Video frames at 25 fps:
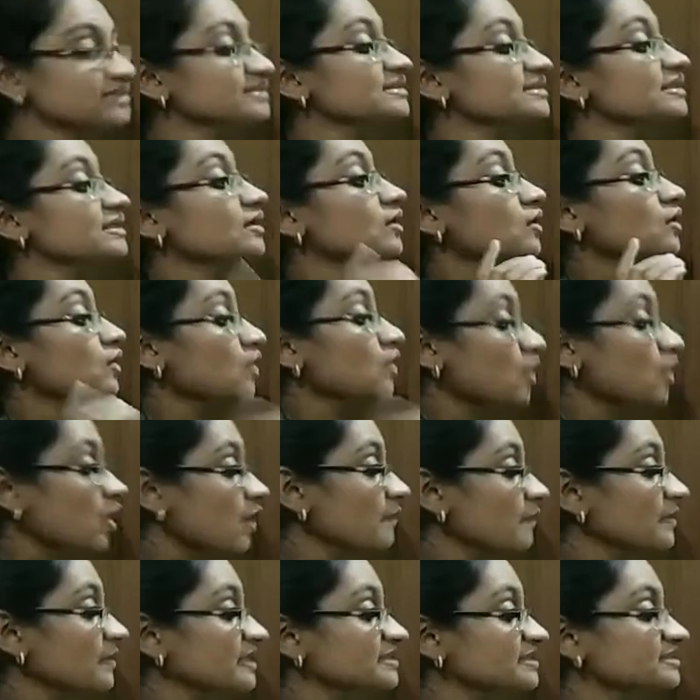the
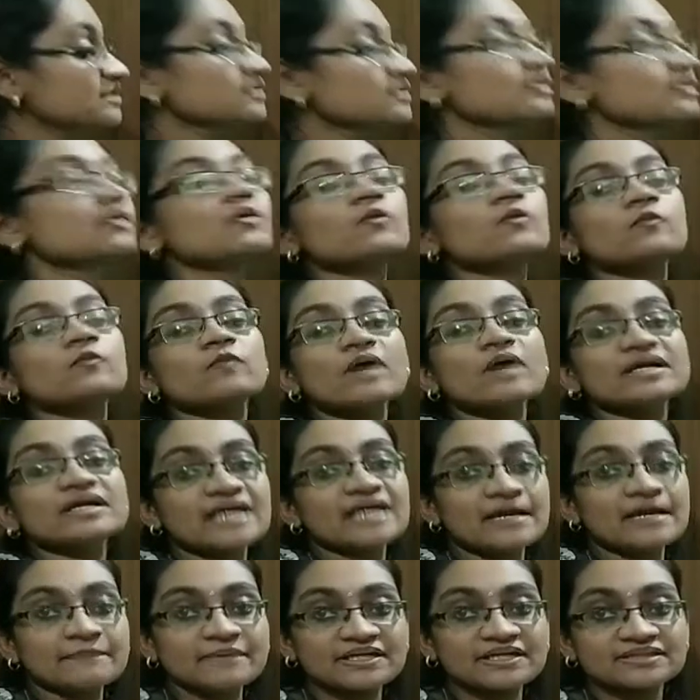comet, what
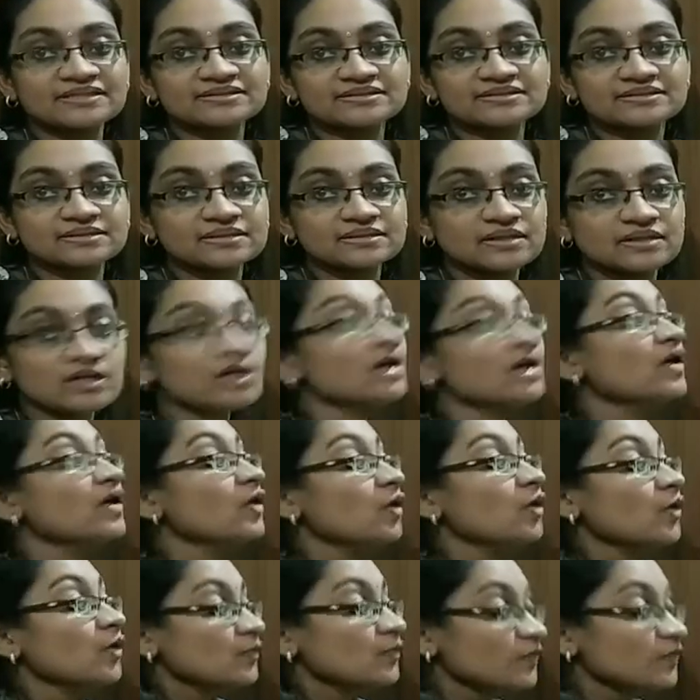happens?
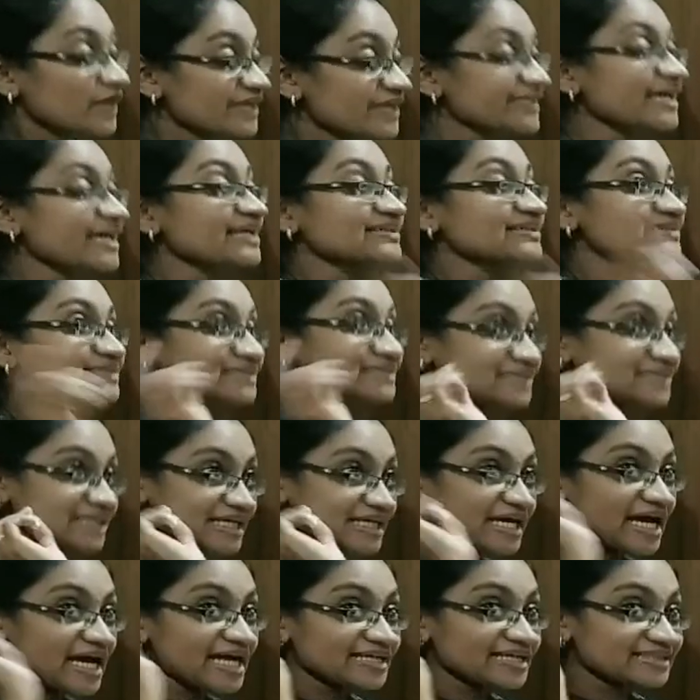We can
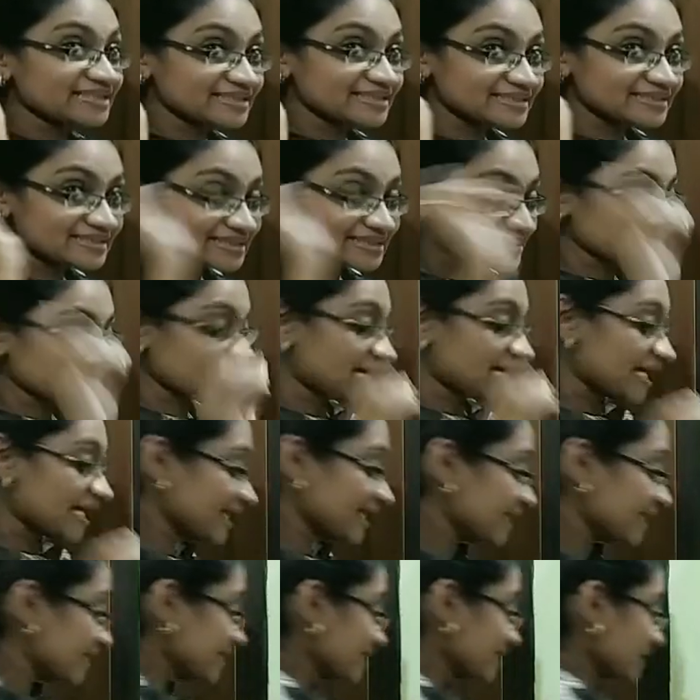see at the
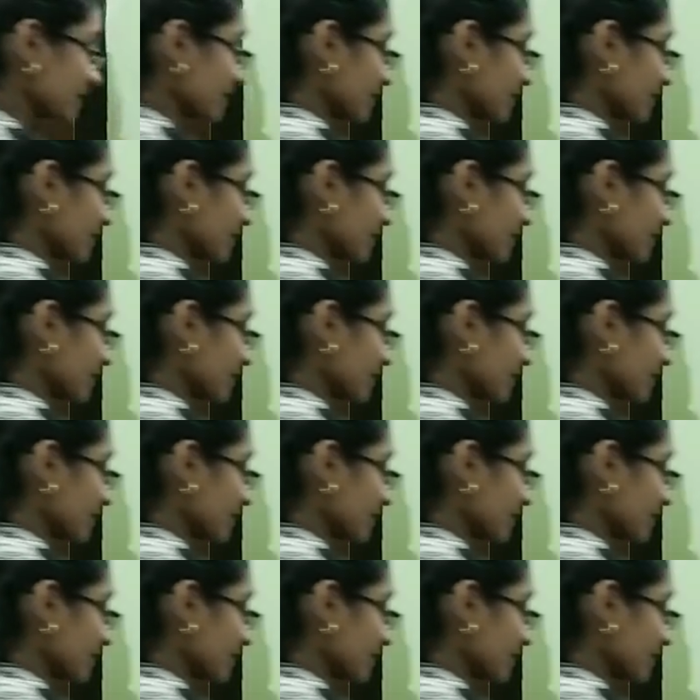sky